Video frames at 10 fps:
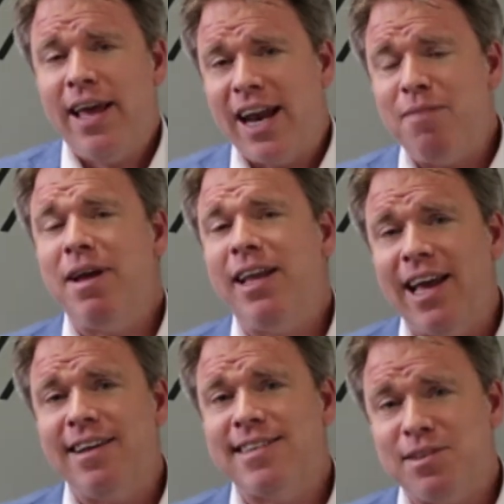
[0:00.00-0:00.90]
And in many
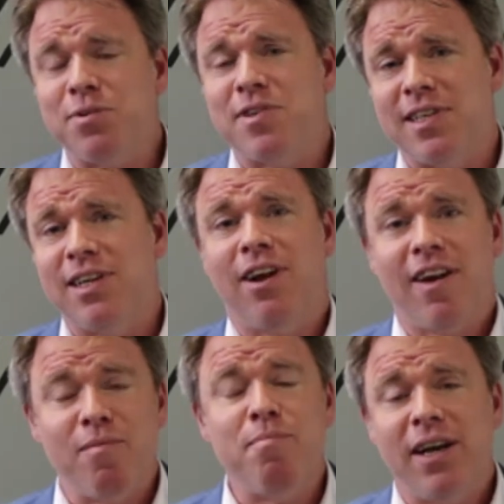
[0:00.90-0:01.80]
cases, we're seeing a
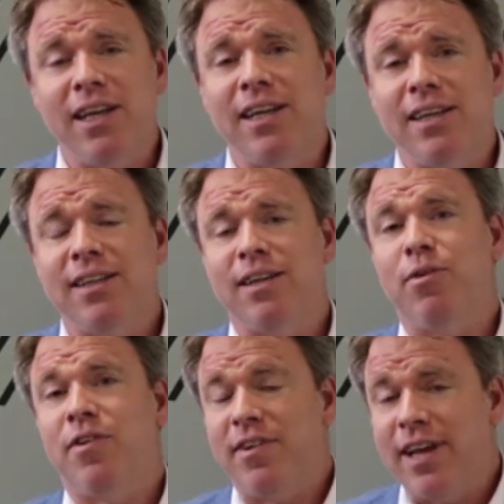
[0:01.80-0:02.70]
lot of the money that
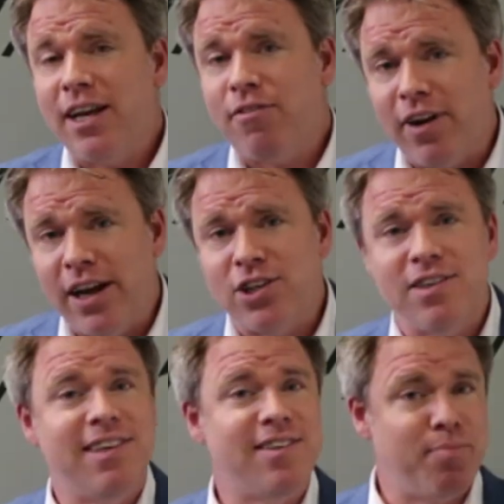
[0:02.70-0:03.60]
was intended for
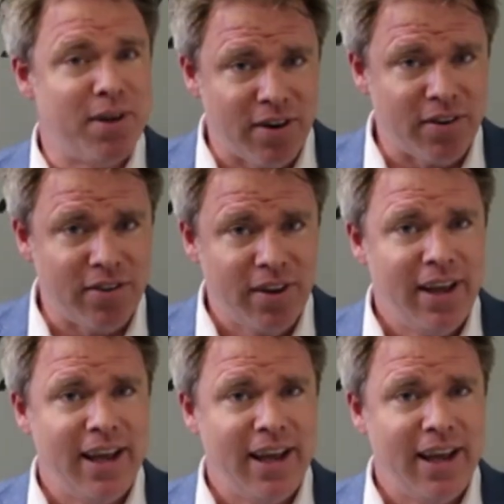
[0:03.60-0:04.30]
Haitians disappears